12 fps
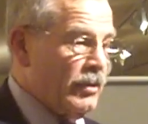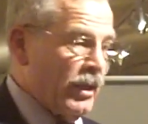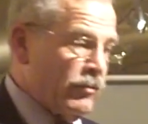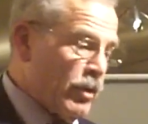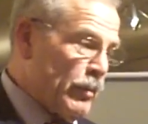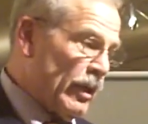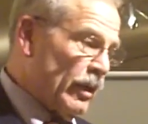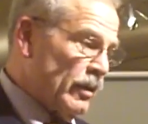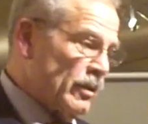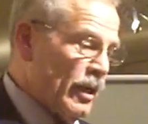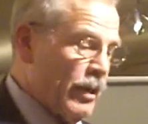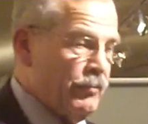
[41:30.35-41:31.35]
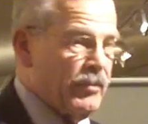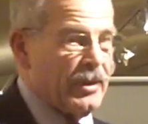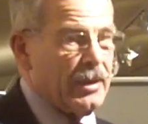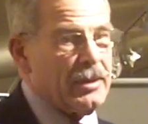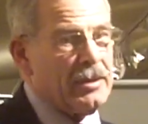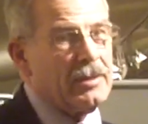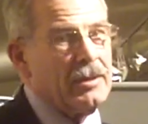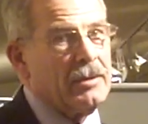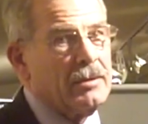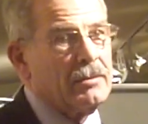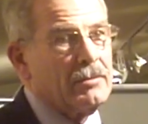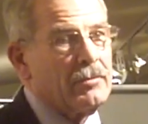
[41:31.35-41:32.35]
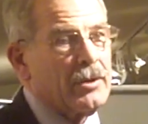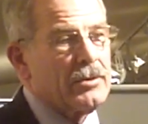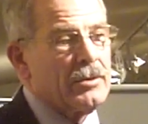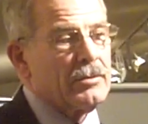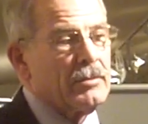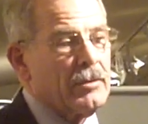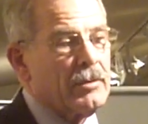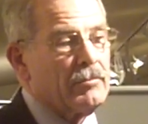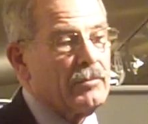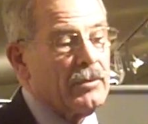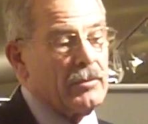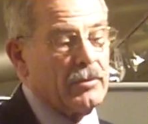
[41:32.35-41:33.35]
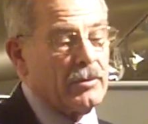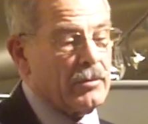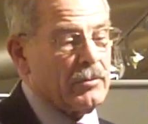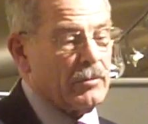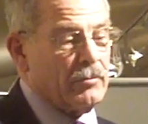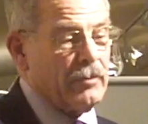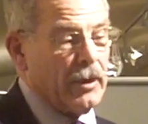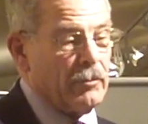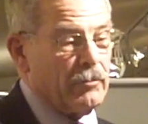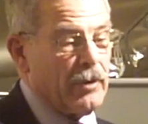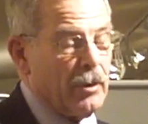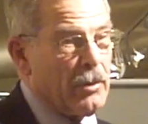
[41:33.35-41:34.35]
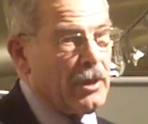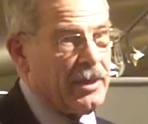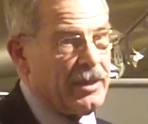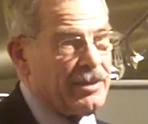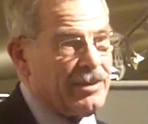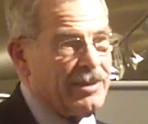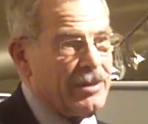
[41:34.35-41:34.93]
They've come out on top, and uh, Russia's only just fell, fell behind.